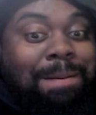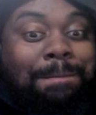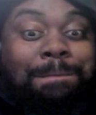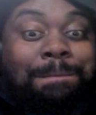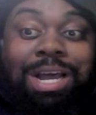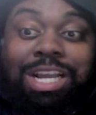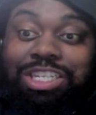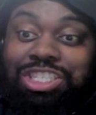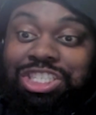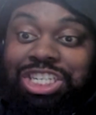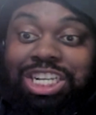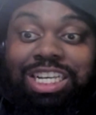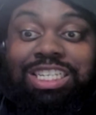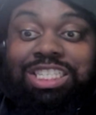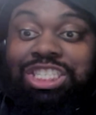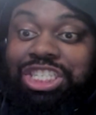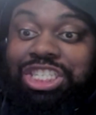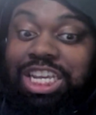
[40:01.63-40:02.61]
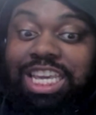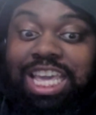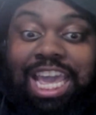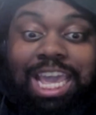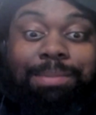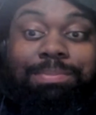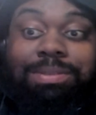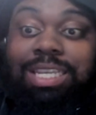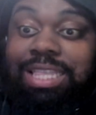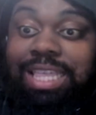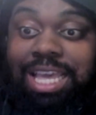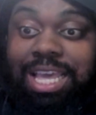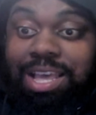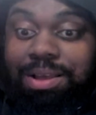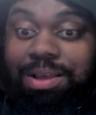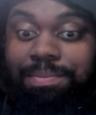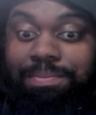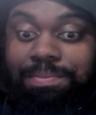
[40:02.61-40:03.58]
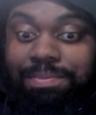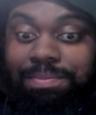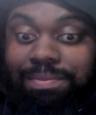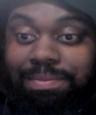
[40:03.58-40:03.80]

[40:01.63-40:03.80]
but she came to them.